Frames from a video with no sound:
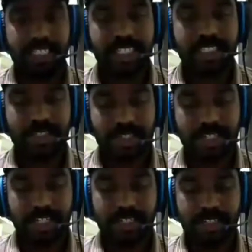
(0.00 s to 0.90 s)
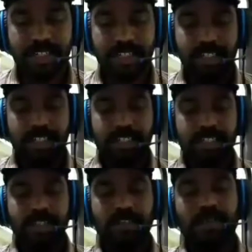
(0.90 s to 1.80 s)
this question.
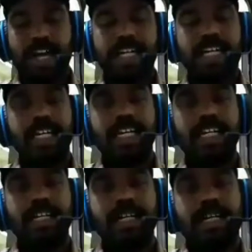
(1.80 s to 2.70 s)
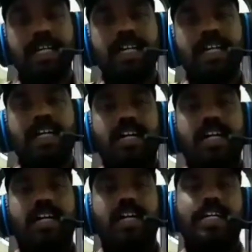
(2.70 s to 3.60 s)
So finally,
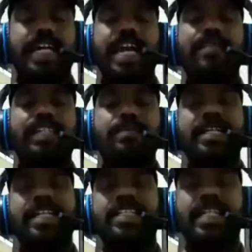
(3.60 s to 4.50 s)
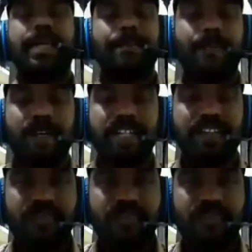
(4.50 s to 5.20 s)
K vitamin is important